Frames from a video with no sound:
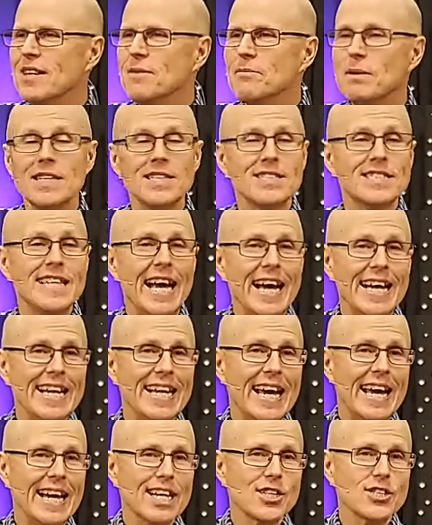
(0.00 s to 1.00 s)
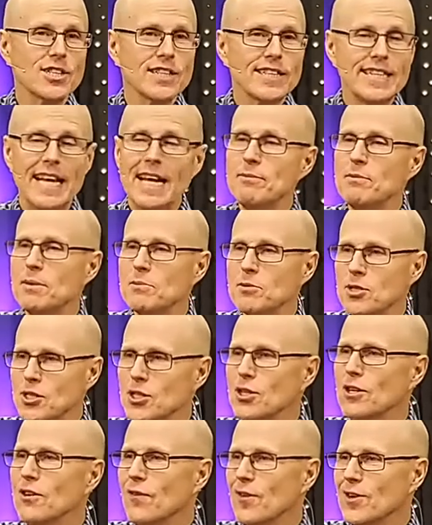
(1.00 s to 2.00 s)
But his daddy actually named him
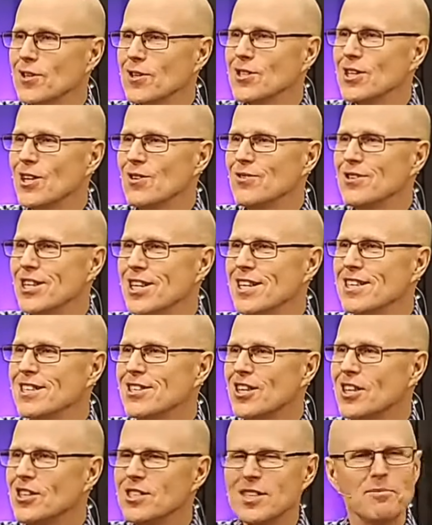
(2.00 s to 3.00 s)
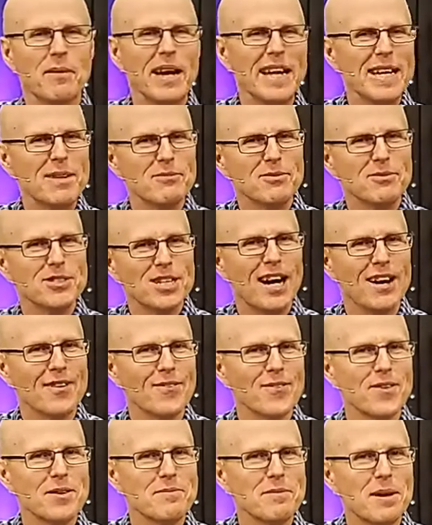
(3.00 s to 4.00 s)
Sue for his own good because it made him
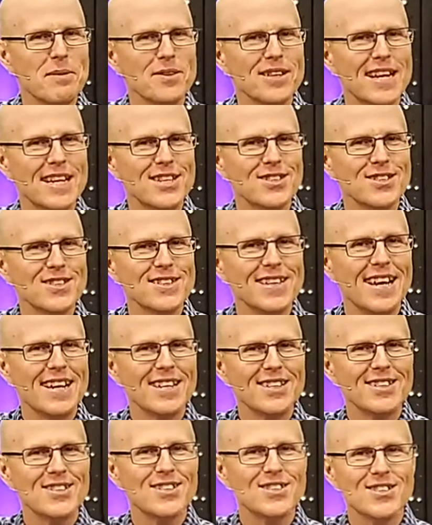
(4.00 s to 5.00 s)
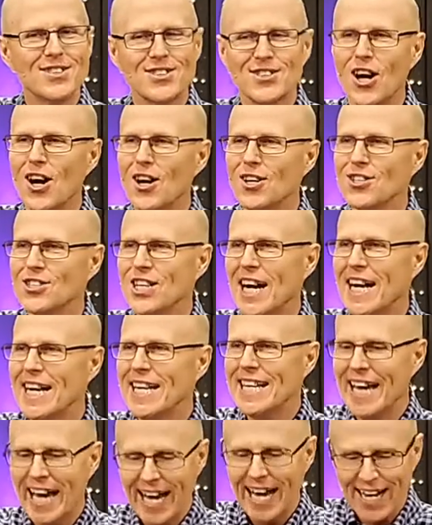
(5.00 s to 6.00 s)
tough. Remember that, that song
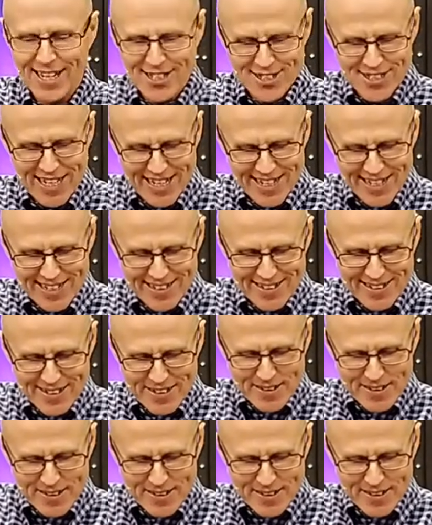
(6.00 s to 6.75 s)
Johnny Cash sang?